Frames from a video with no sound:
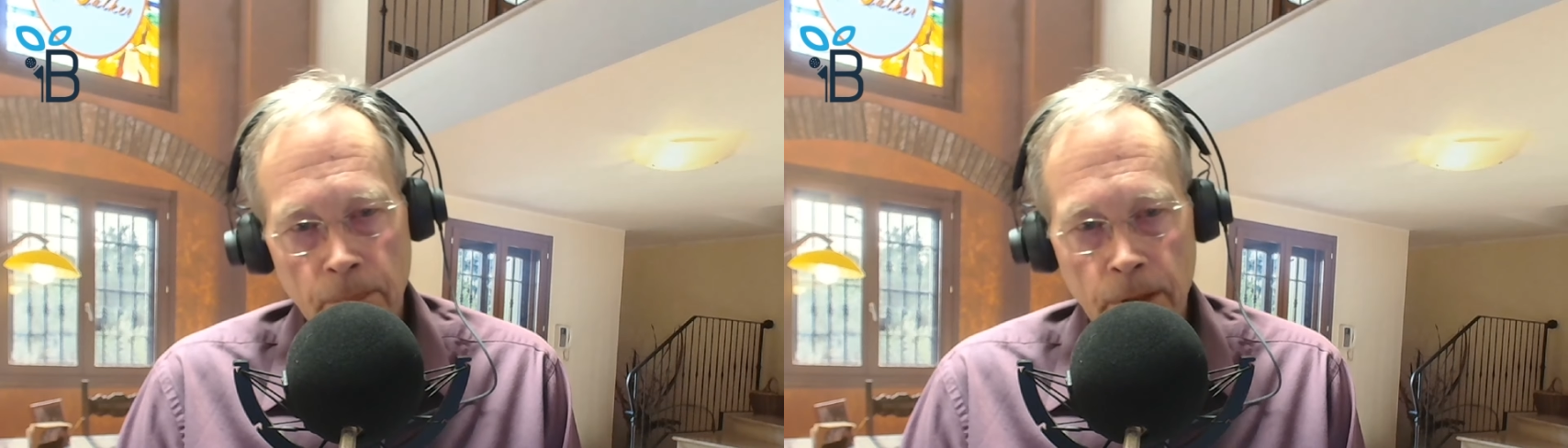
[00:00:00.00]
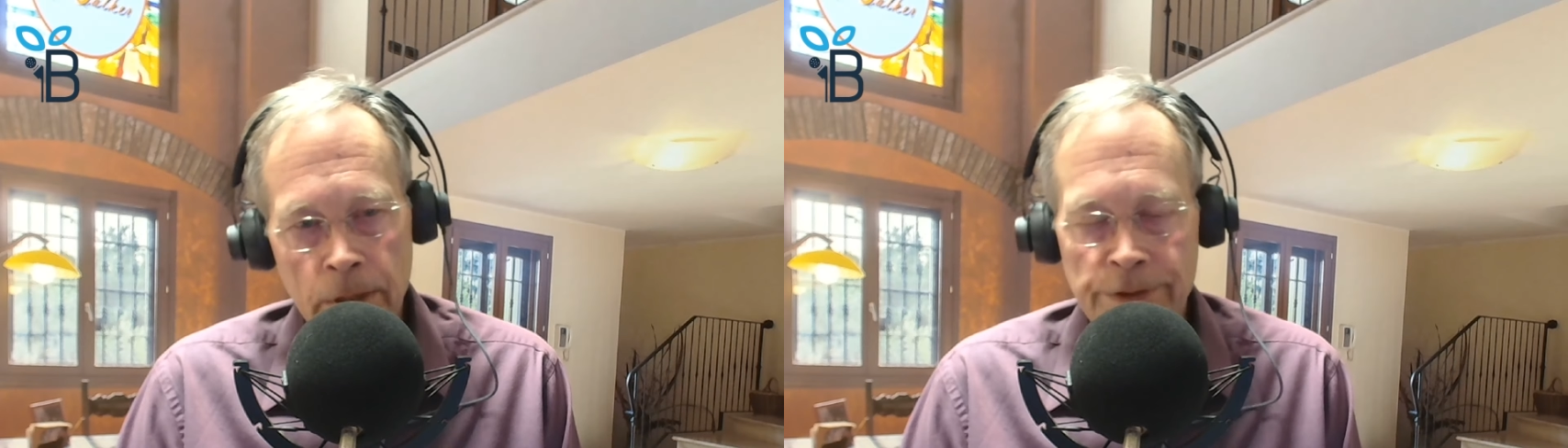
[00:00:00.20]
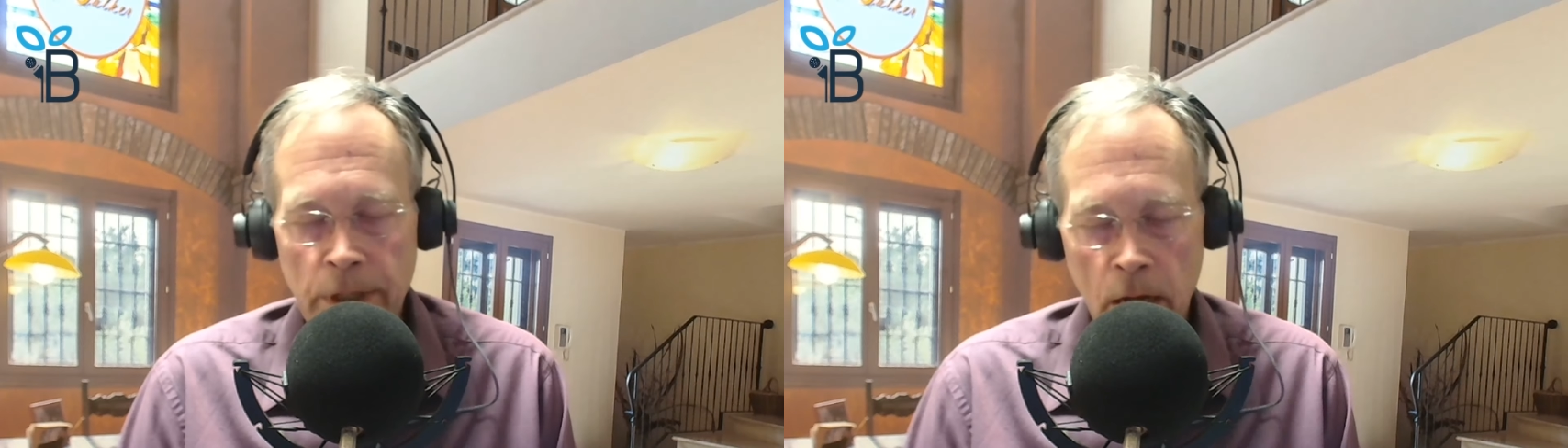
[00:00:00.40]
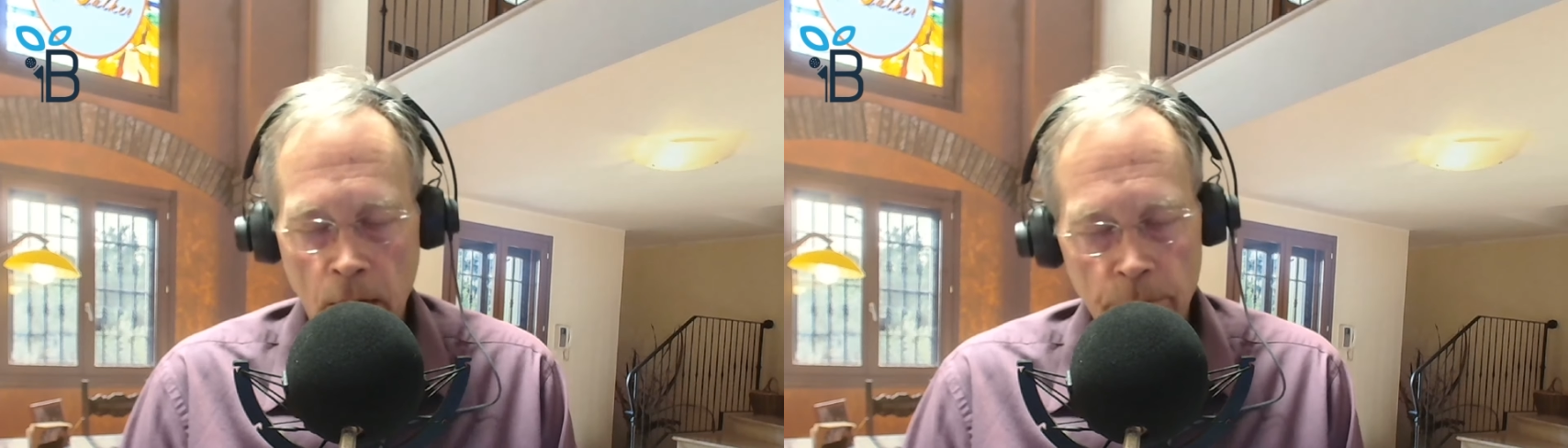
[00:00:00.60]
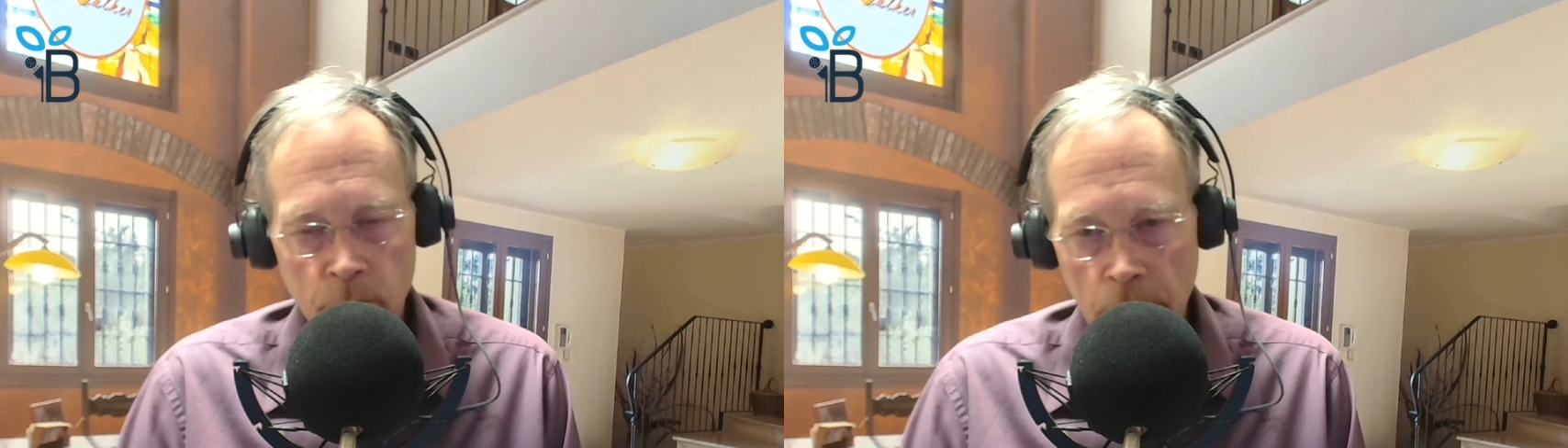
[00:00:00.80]
is
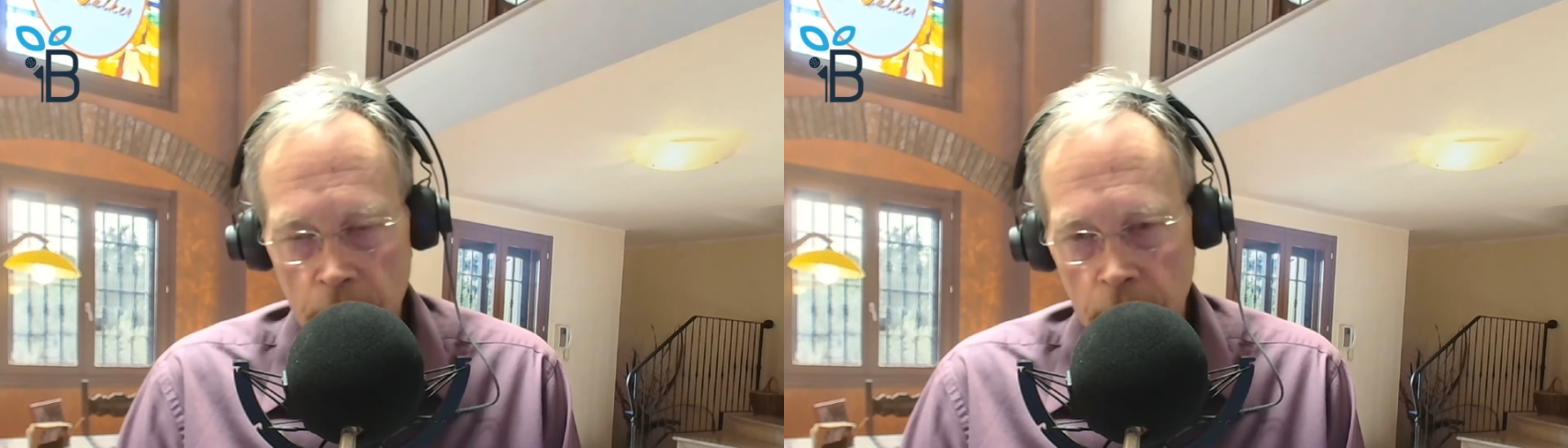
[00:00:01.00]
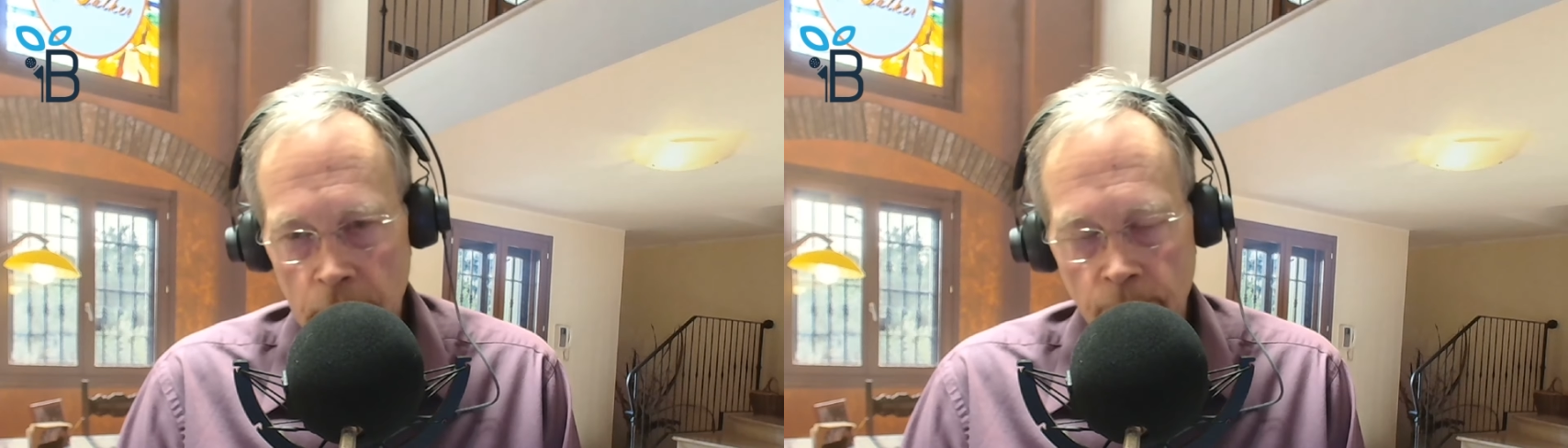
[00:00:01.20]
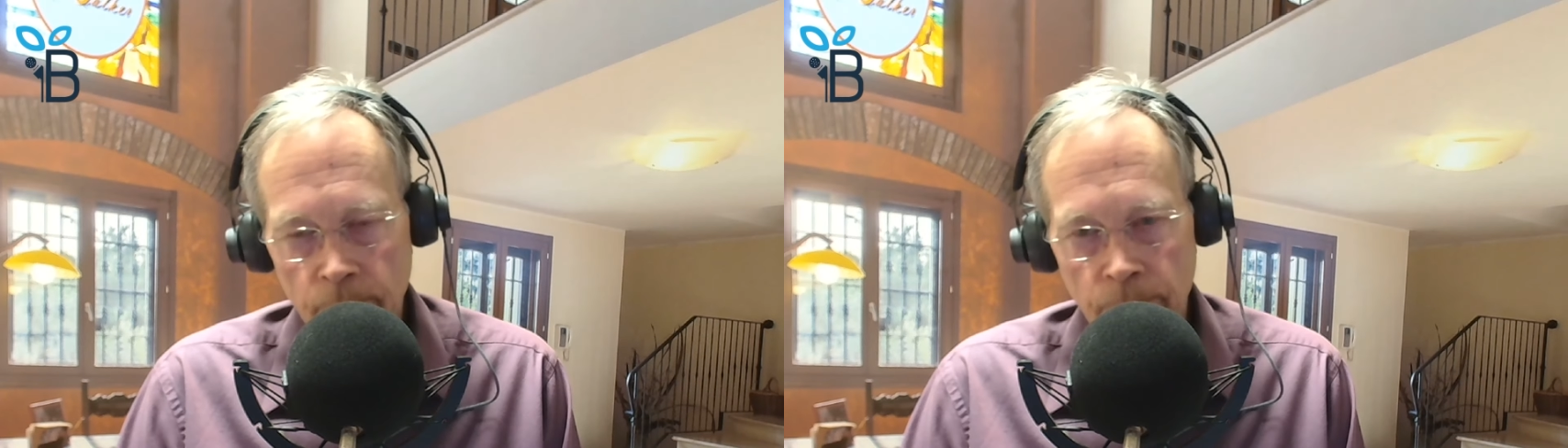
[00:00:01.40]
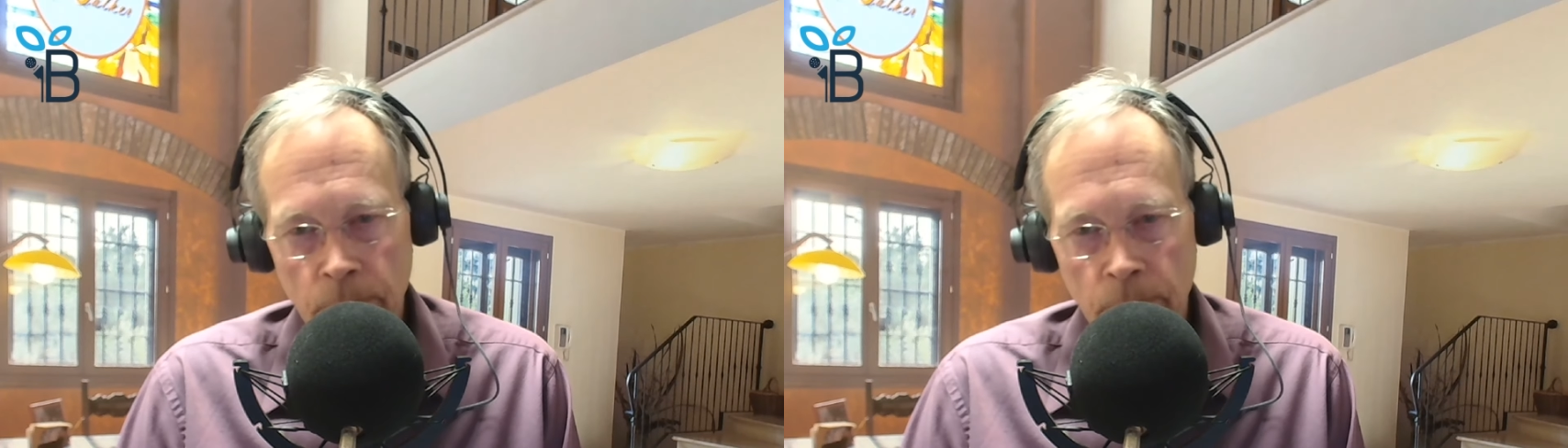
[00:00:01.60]
operating